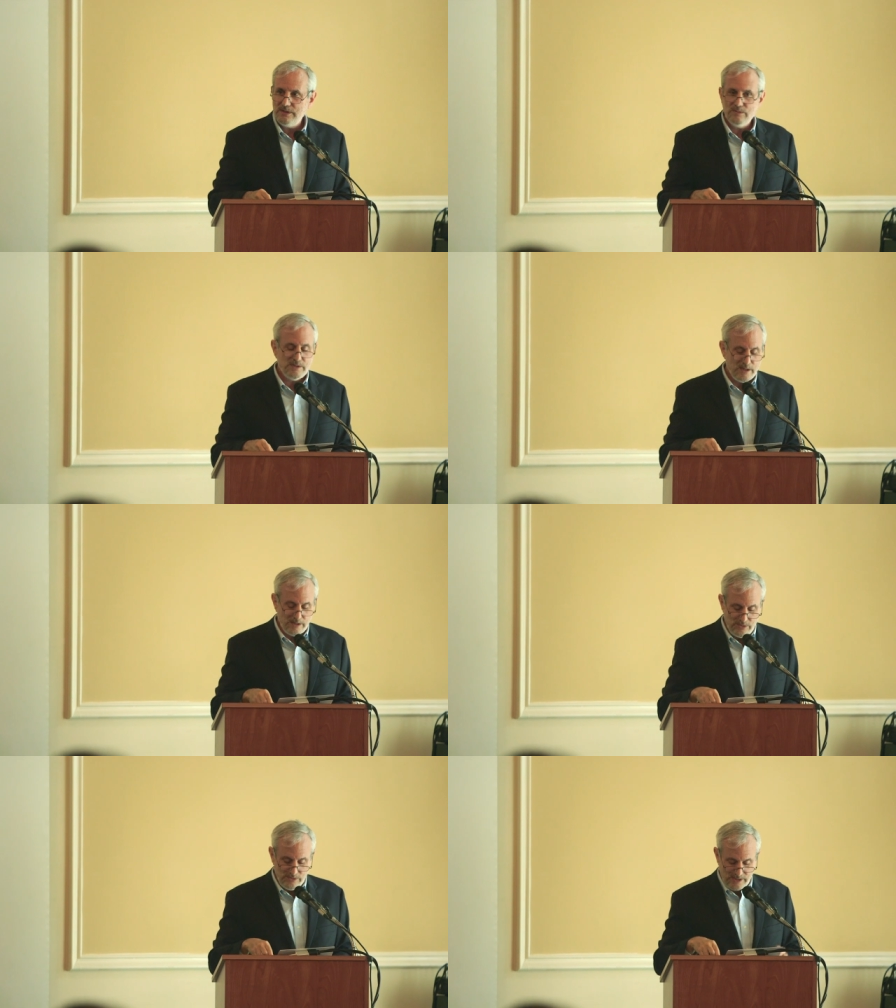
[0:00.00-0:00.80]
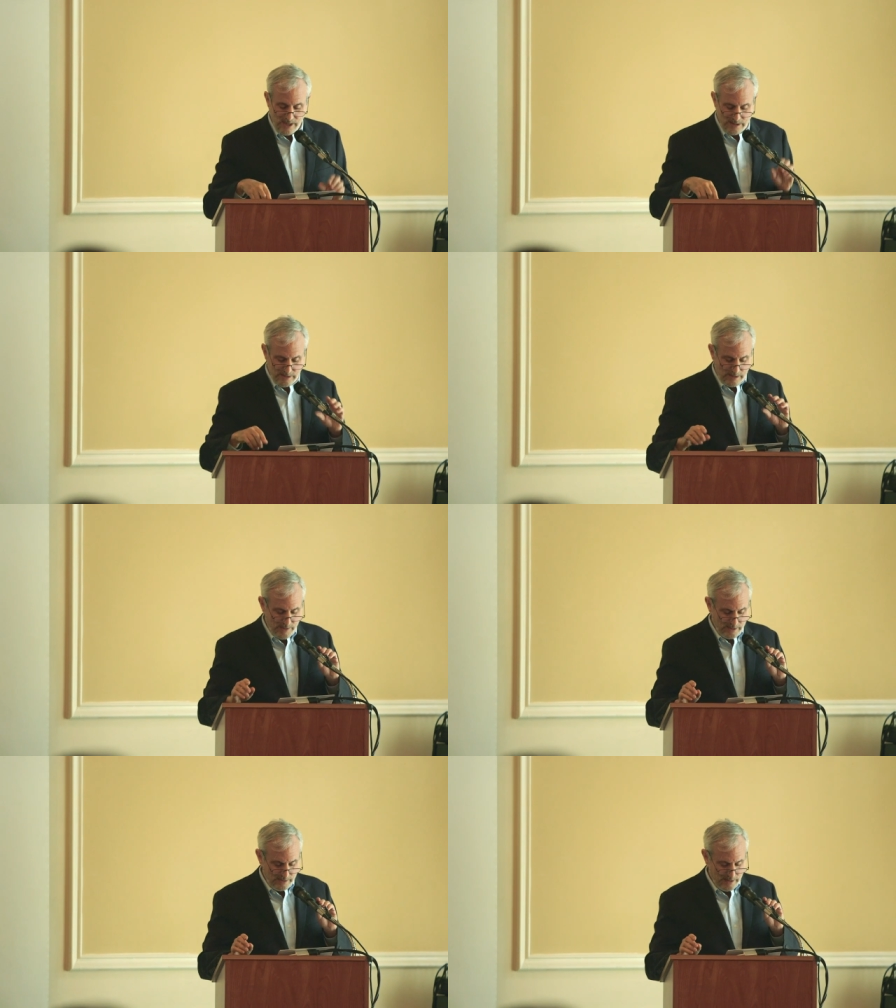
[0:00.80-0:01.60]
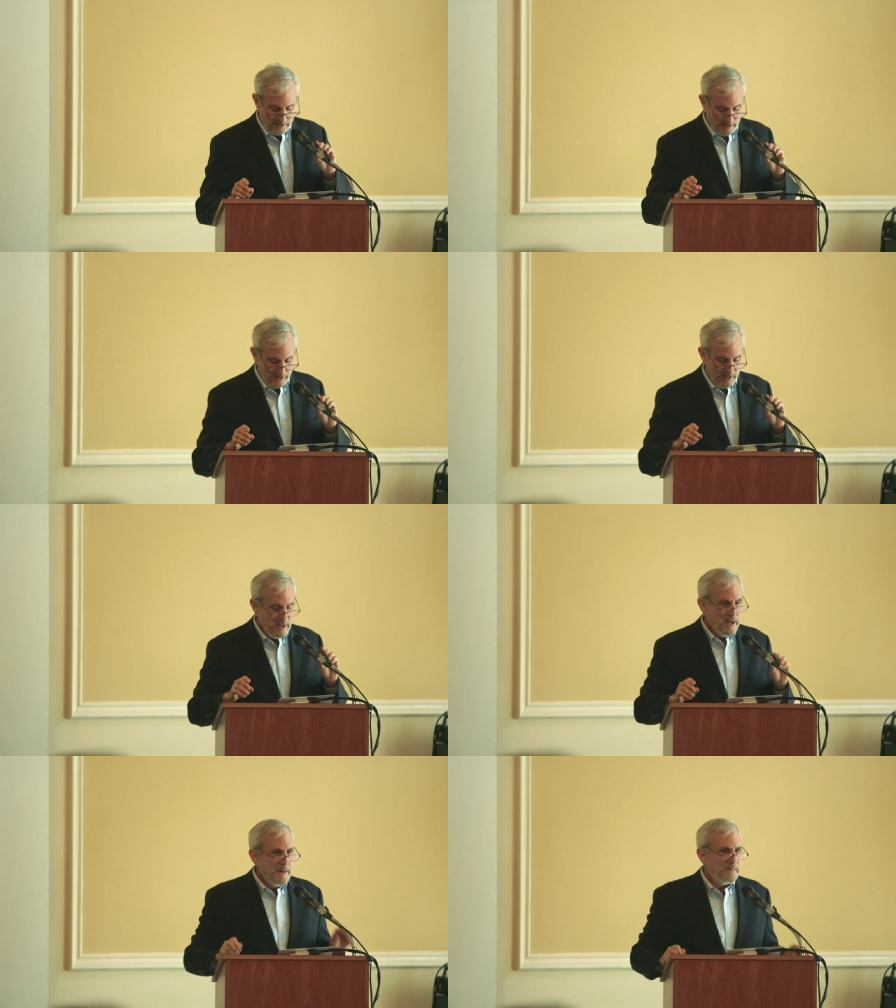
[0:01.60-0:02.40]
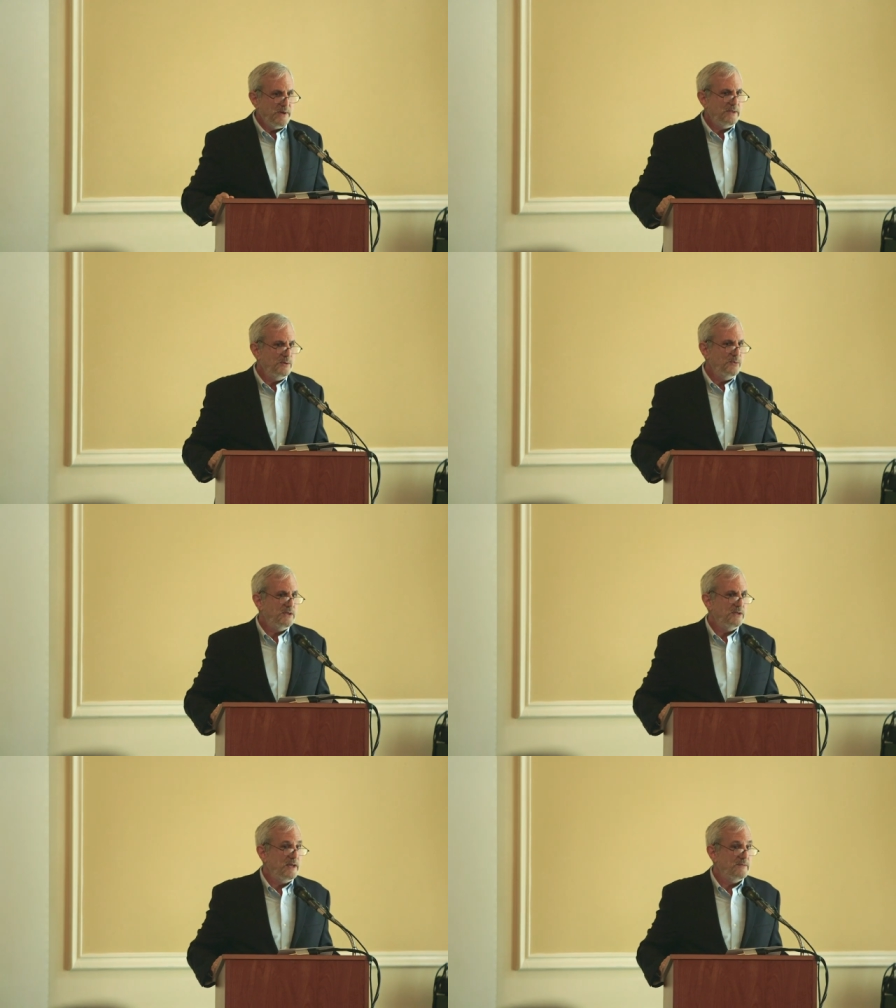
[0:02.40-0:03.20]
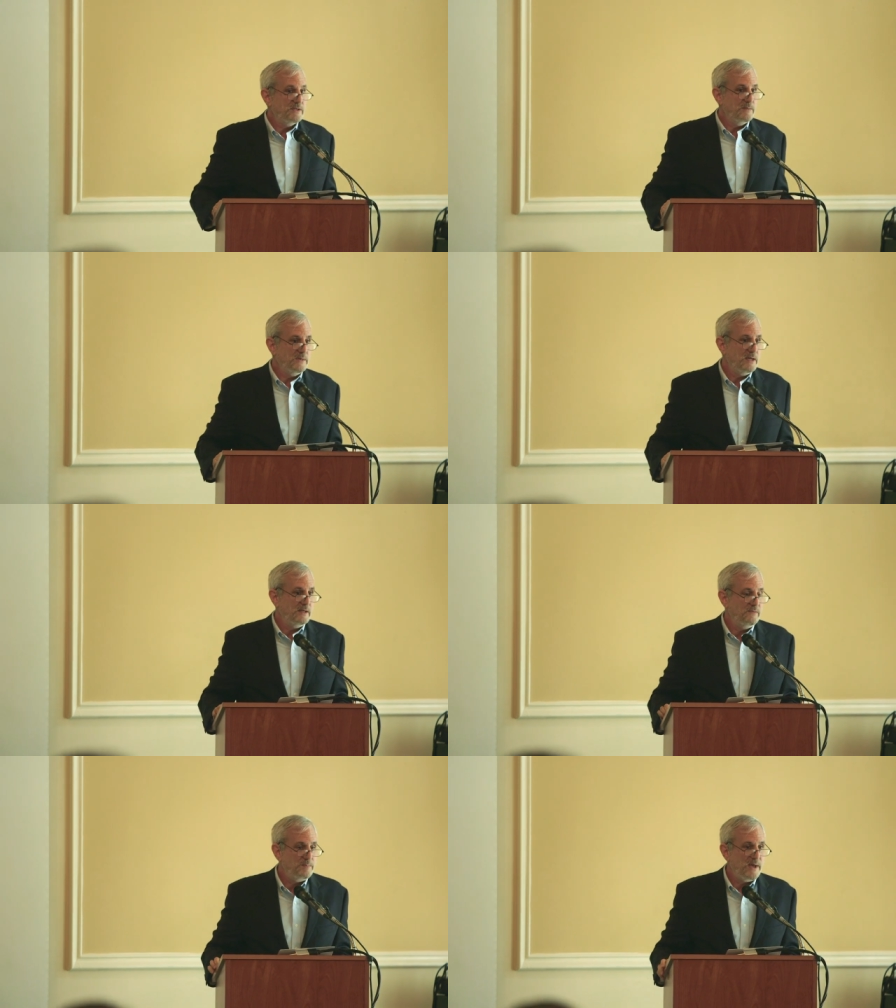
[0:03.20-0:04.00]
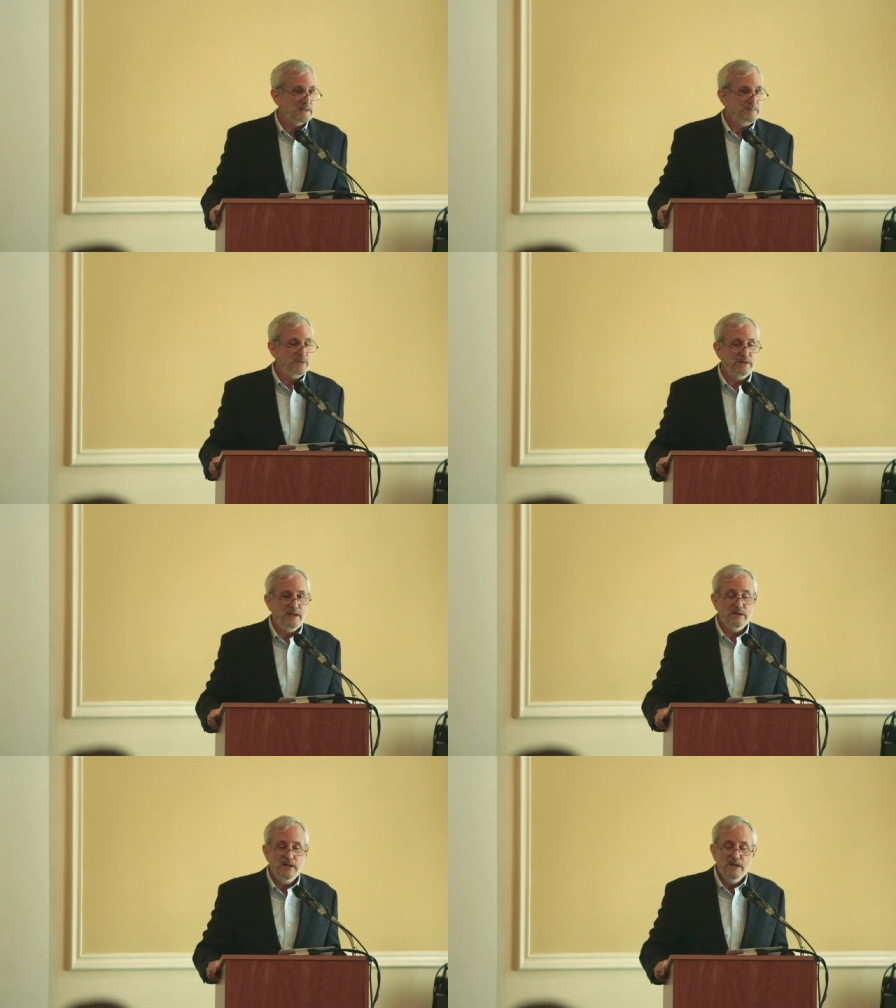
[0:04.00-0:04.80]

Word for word: He was not enthusiastic about the idea, but that we could have some kind of a passport now